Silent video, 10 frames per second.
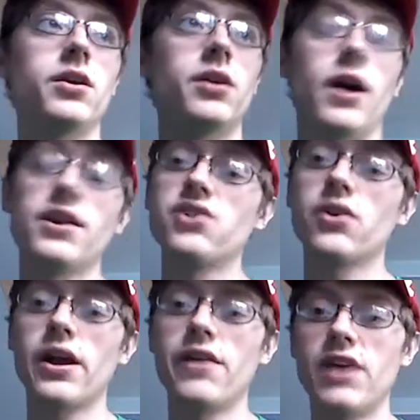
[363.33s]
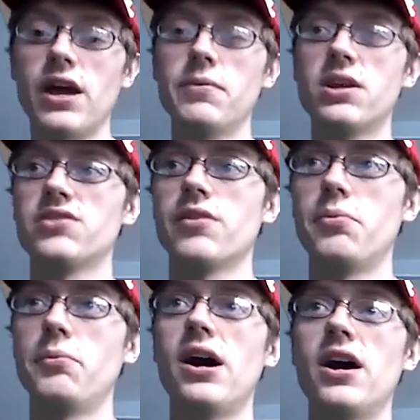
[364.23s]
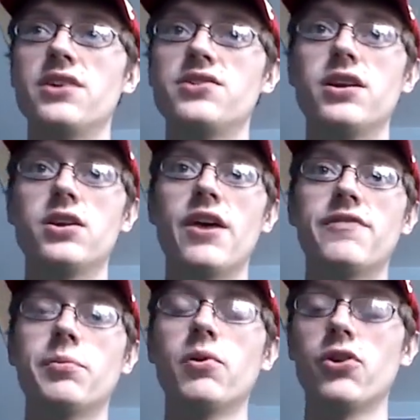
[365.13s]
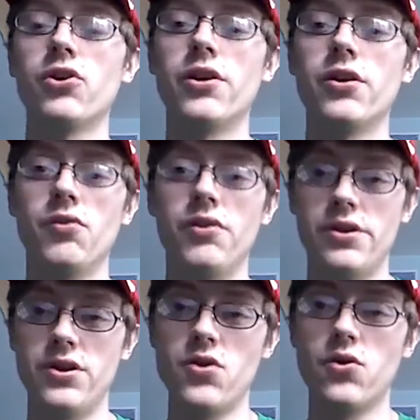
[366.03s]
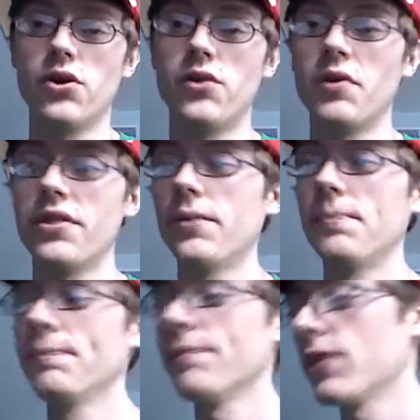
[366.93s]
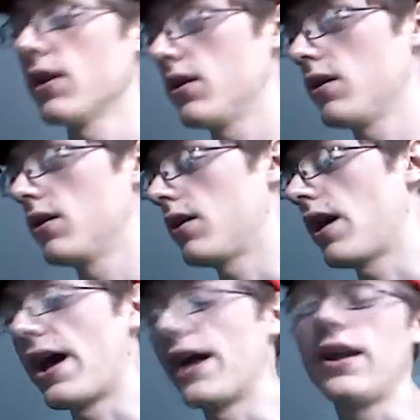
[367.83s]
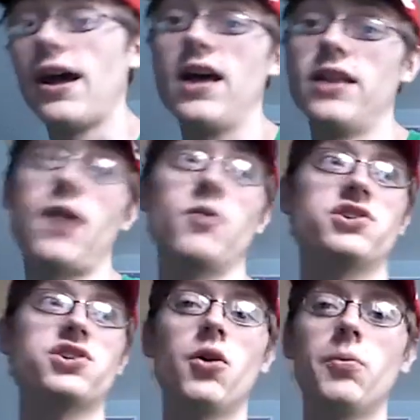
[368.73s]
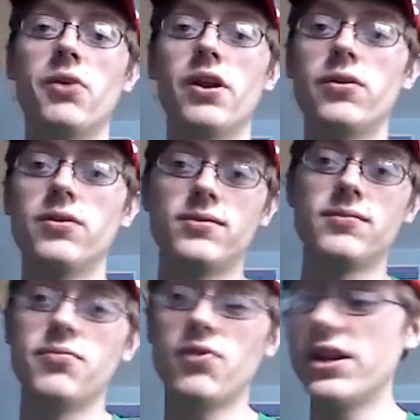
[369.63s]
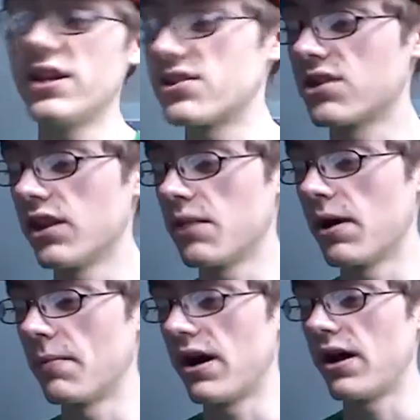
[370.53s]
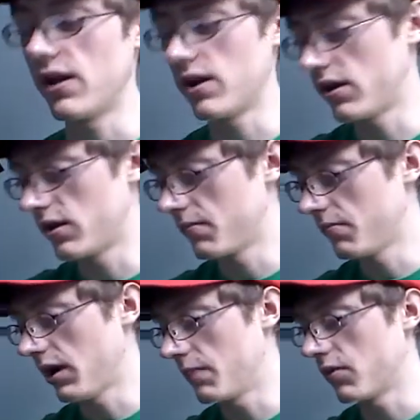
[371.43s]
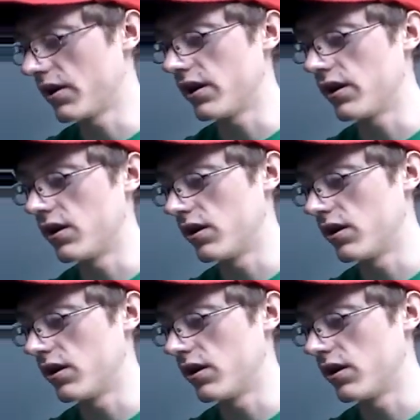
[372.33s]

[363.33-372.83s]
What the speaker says: I still kind of am because of the premise that you have to pull good in order to do good with it, and that was shown pretty decently by my by Brendan